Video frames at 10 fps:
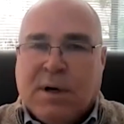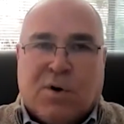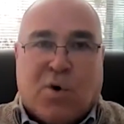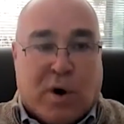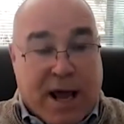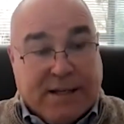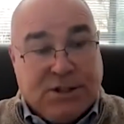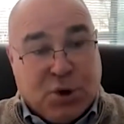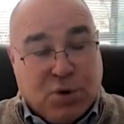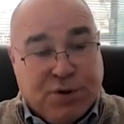
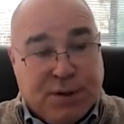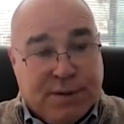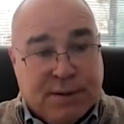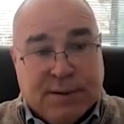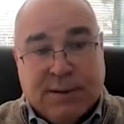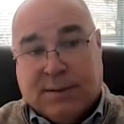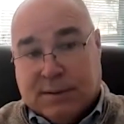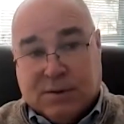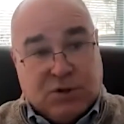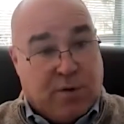Credentialed.
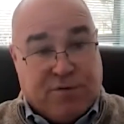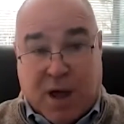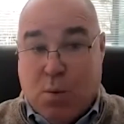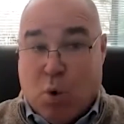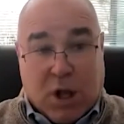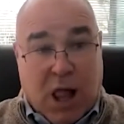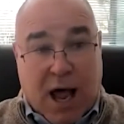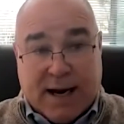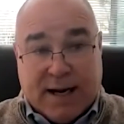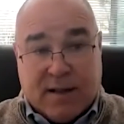So if they want to
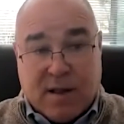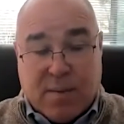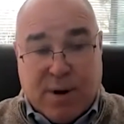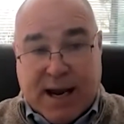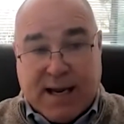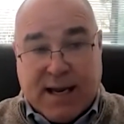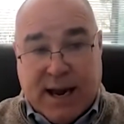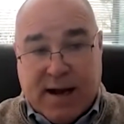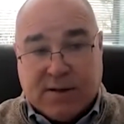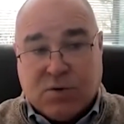log into their bank
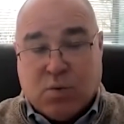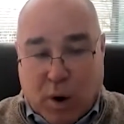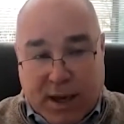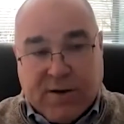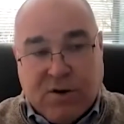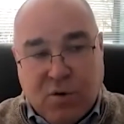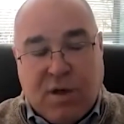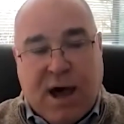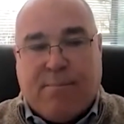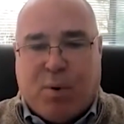accounts, we can do
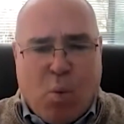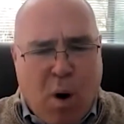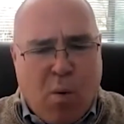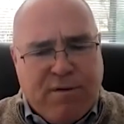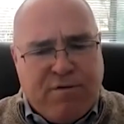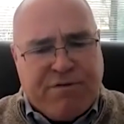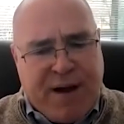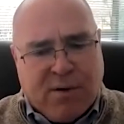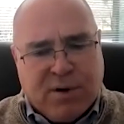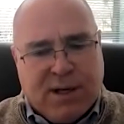that. But what
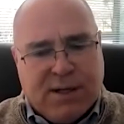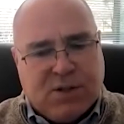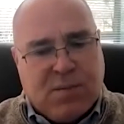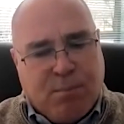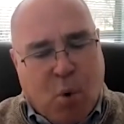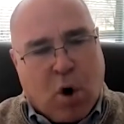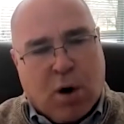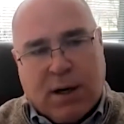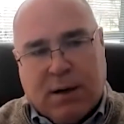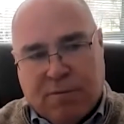found is the
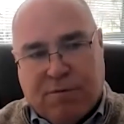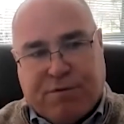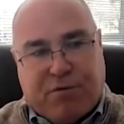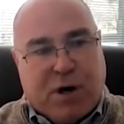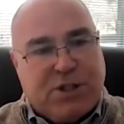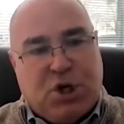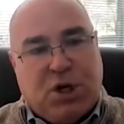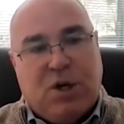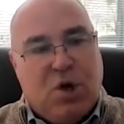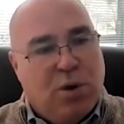more
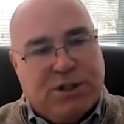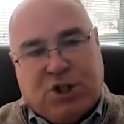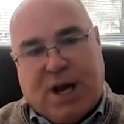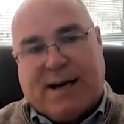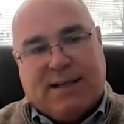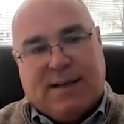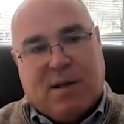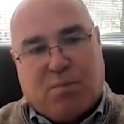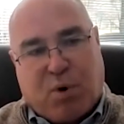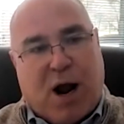friction you inject in
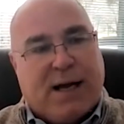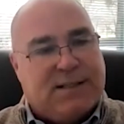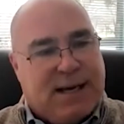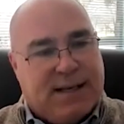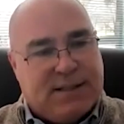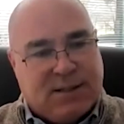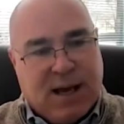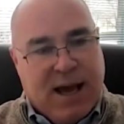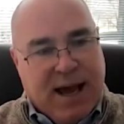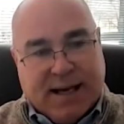the process
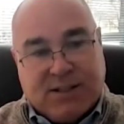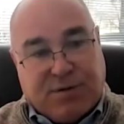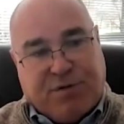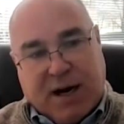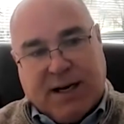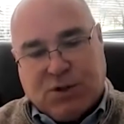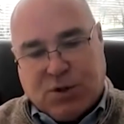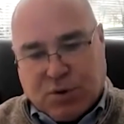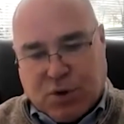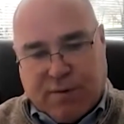as a
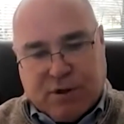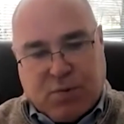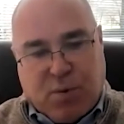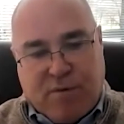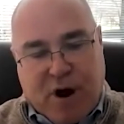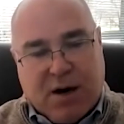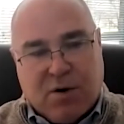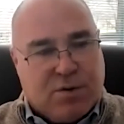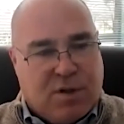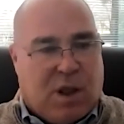financial service
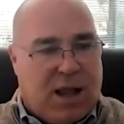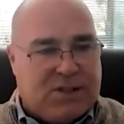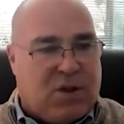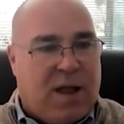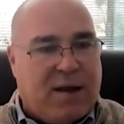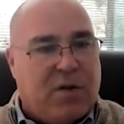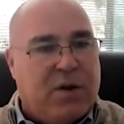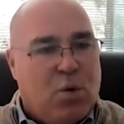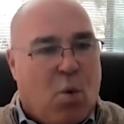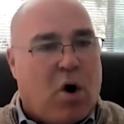provider, the less likely
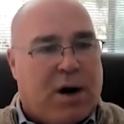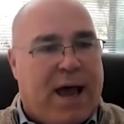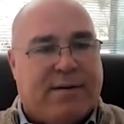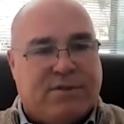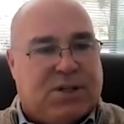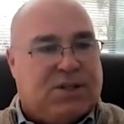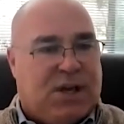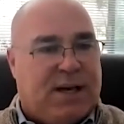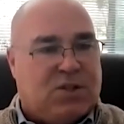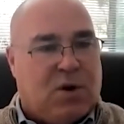you are to have
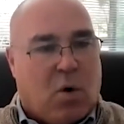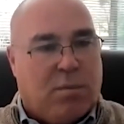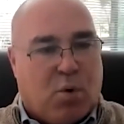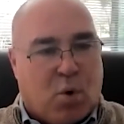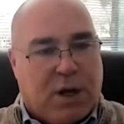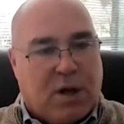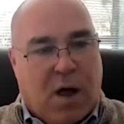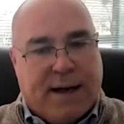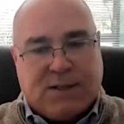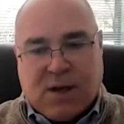success in onboarding
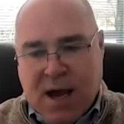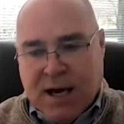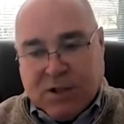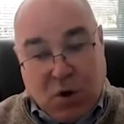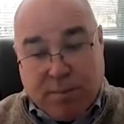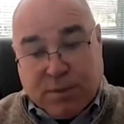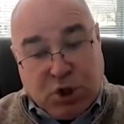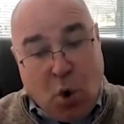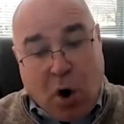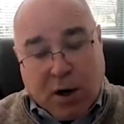clients. Mm-hmm. So the
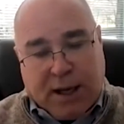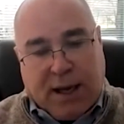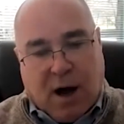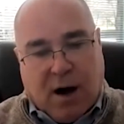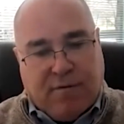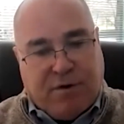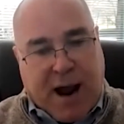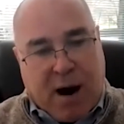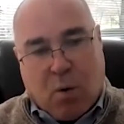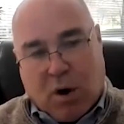majority of
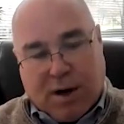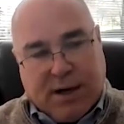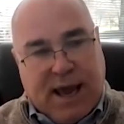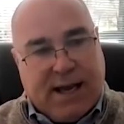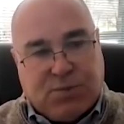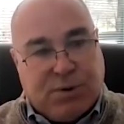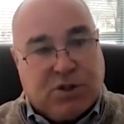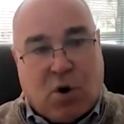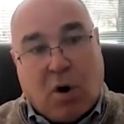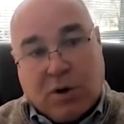our
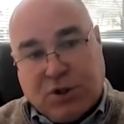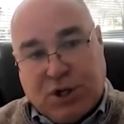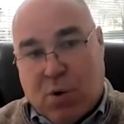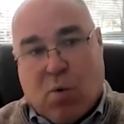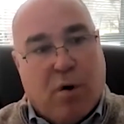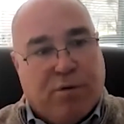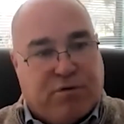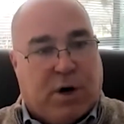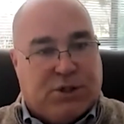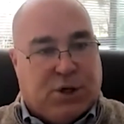engagements are zero
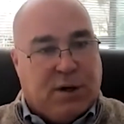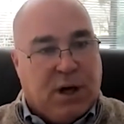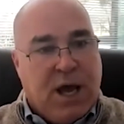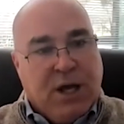friction.